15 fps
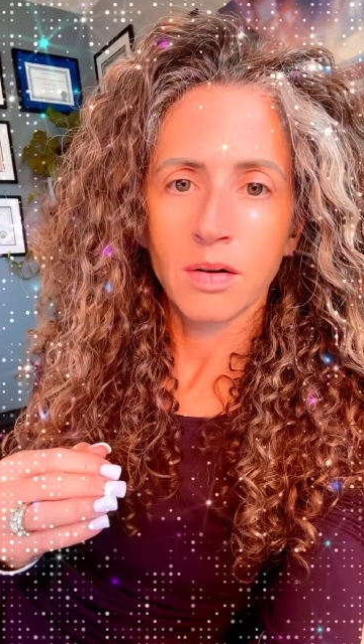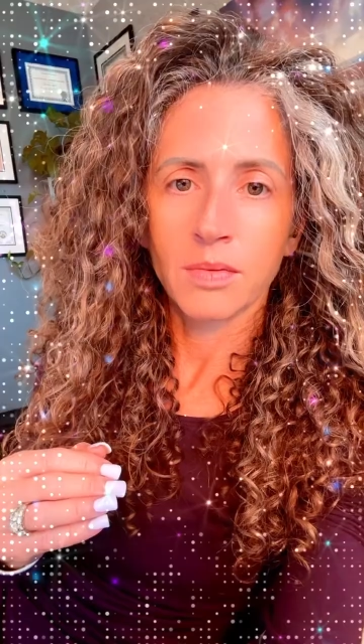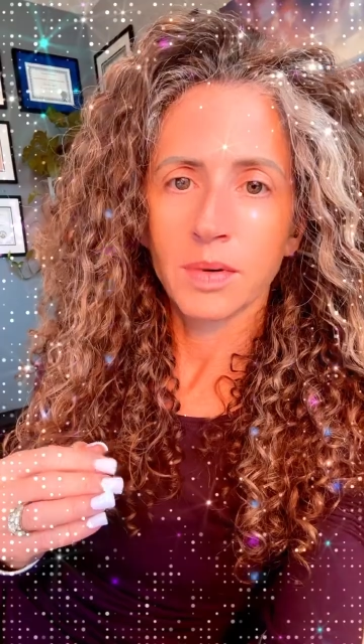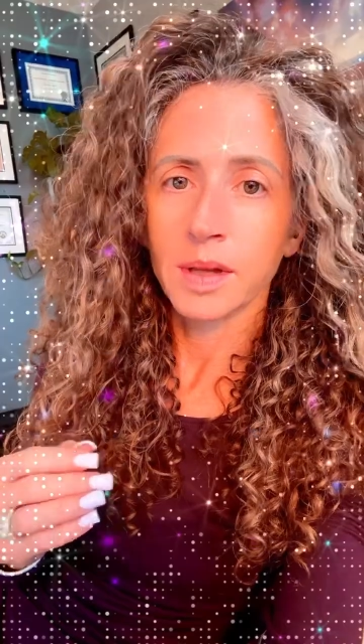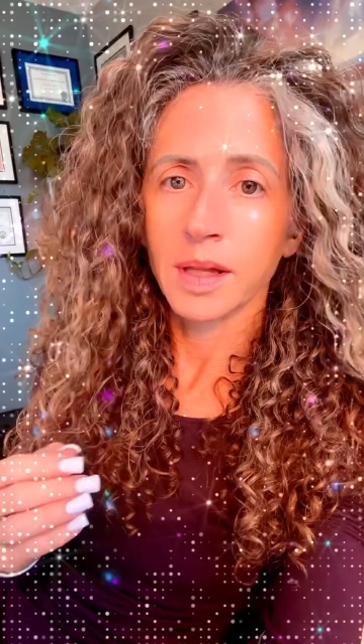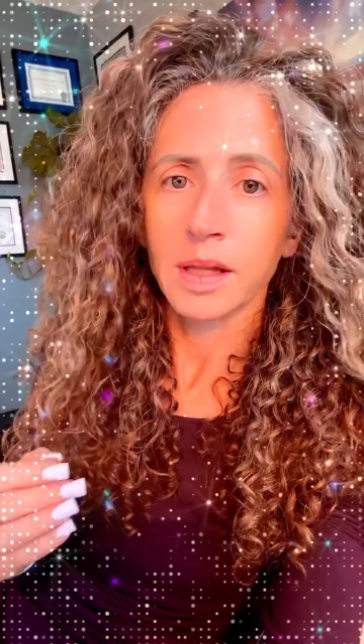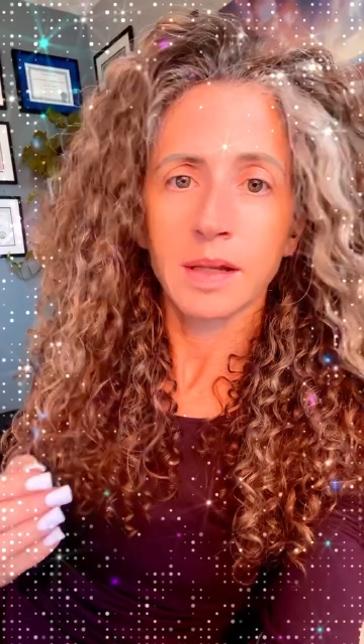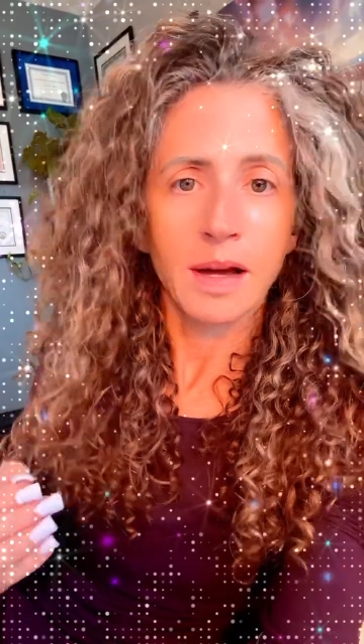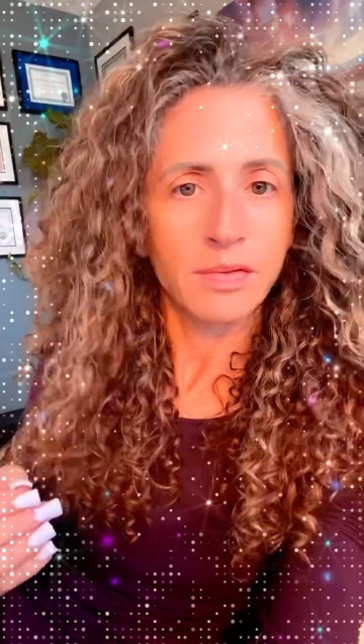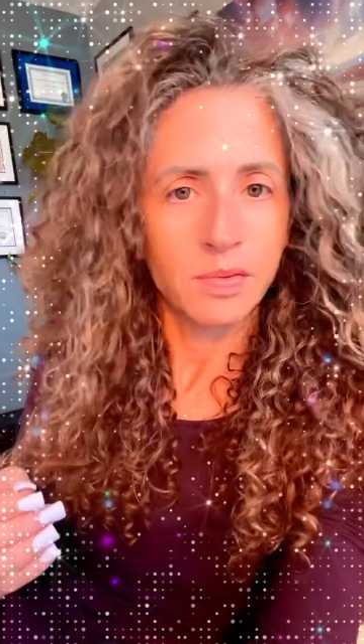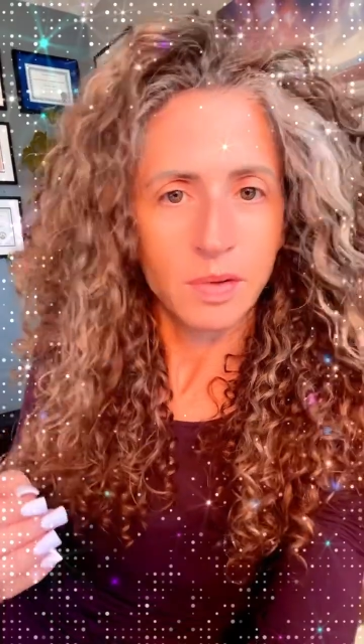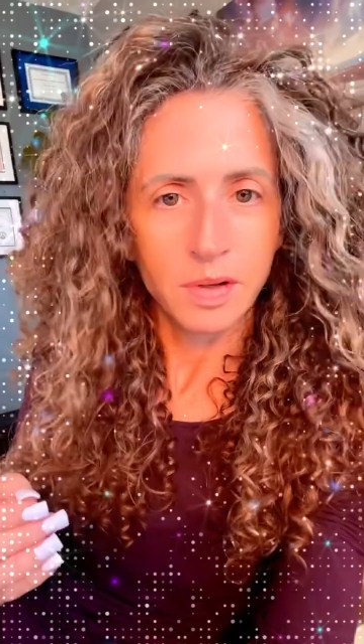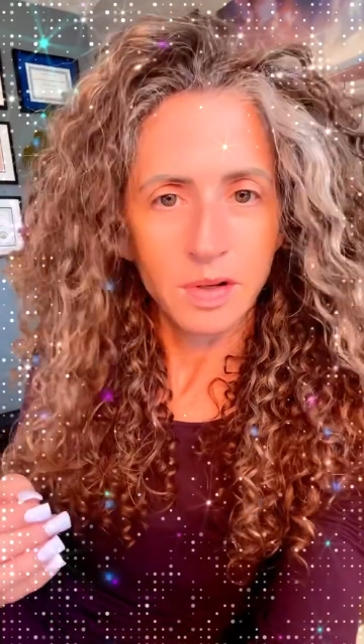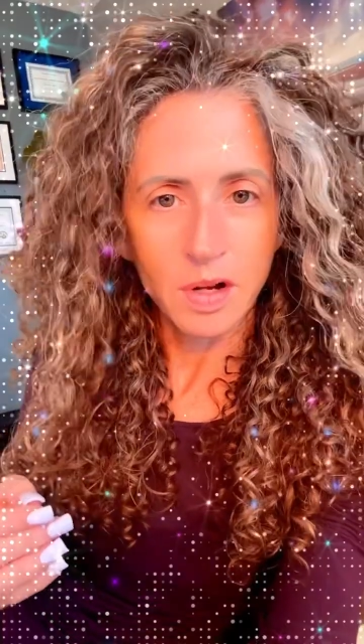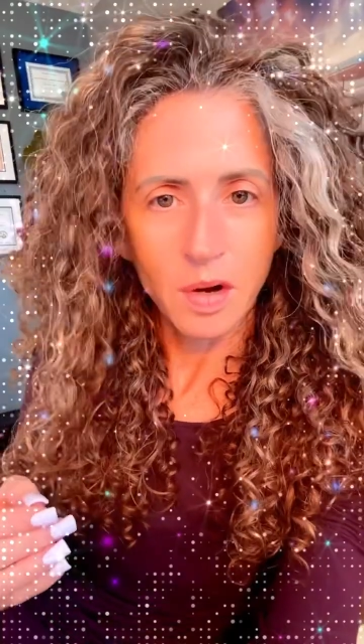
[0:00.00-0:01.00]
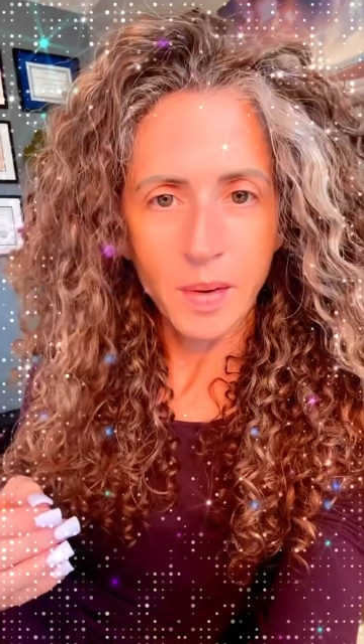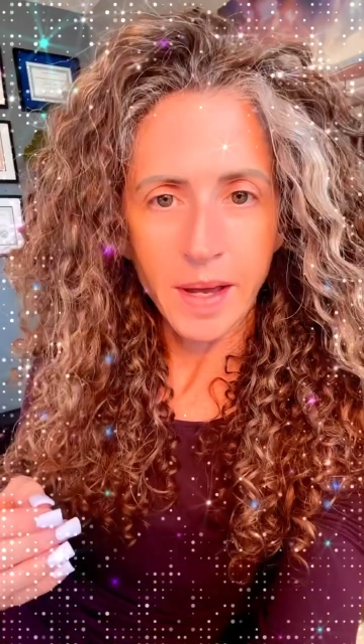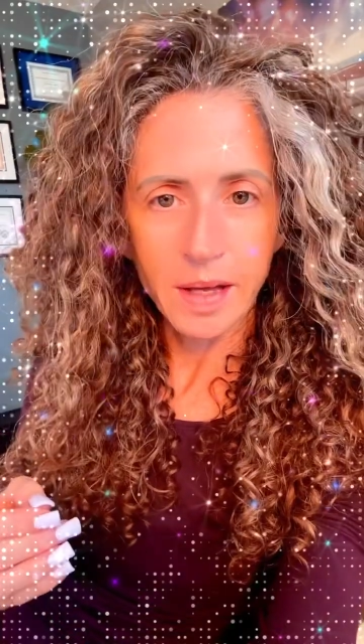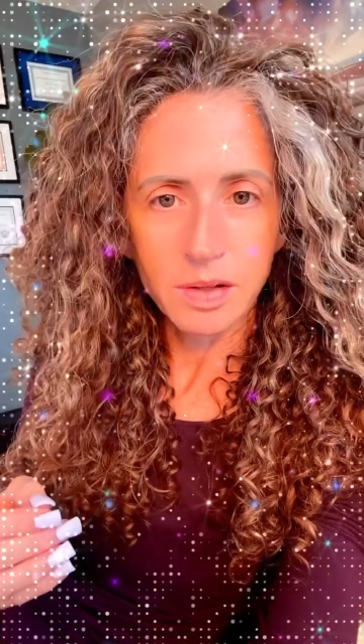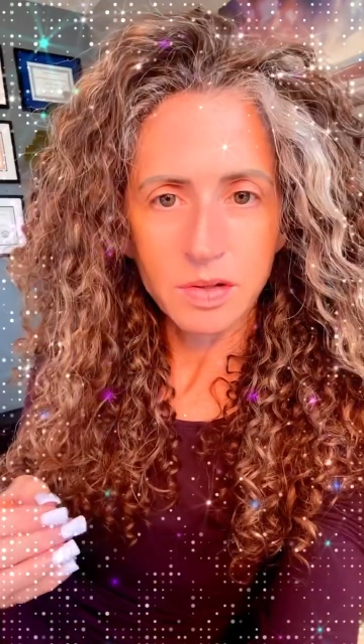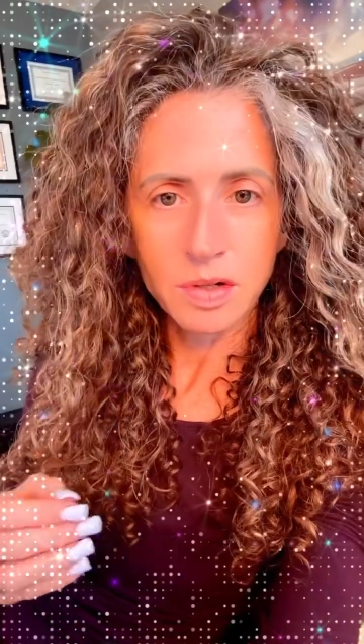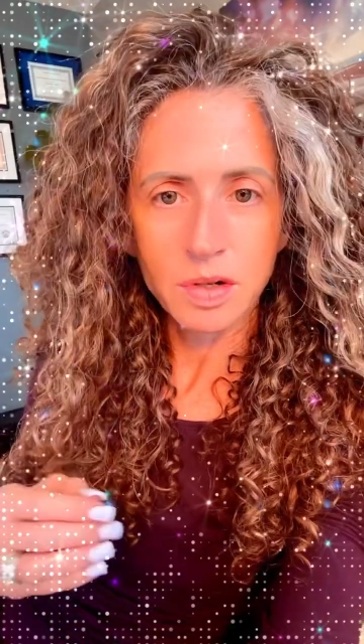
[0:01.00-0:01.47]
really left with no
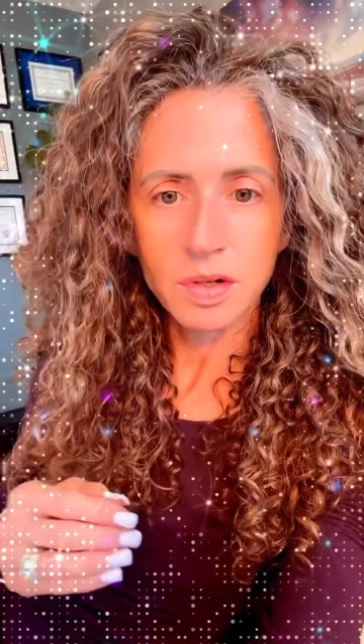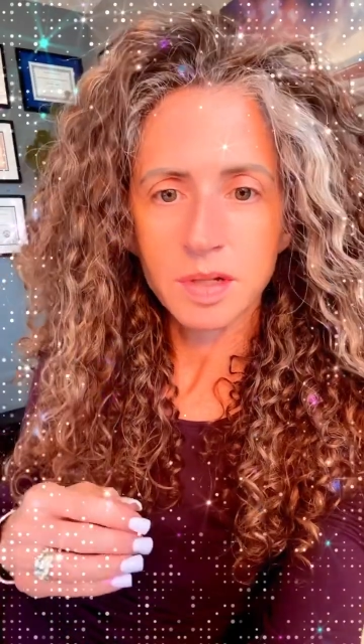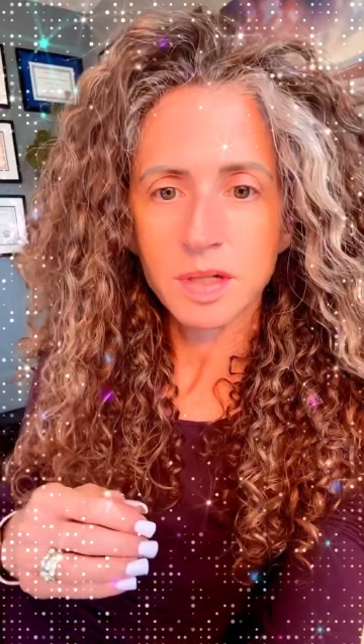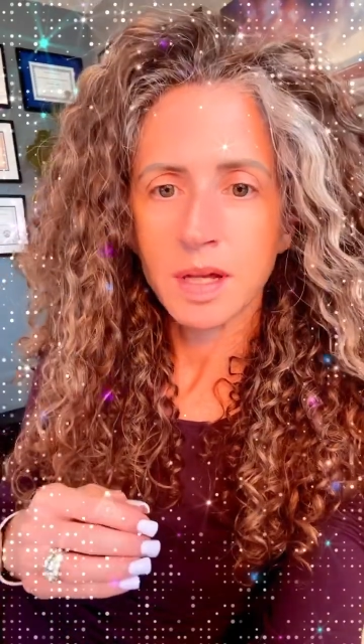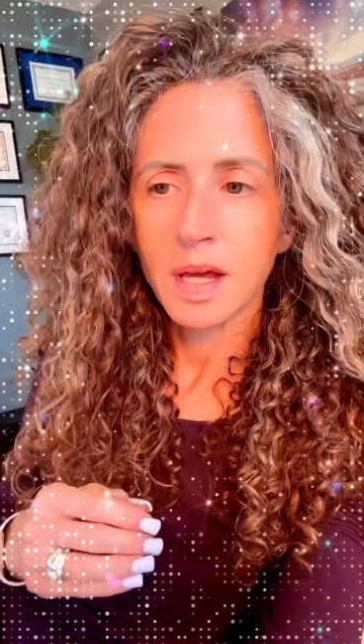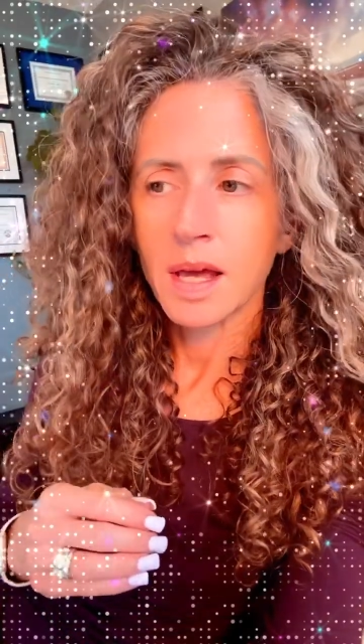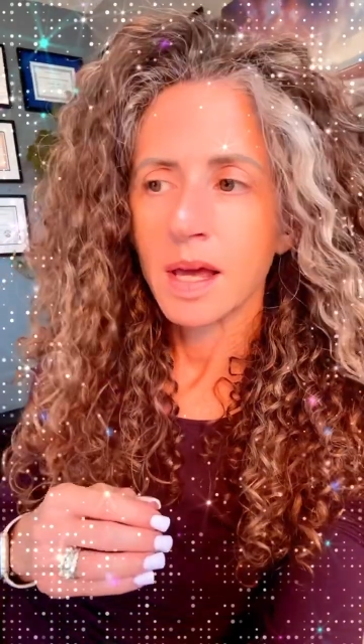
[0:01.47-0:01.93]
answers.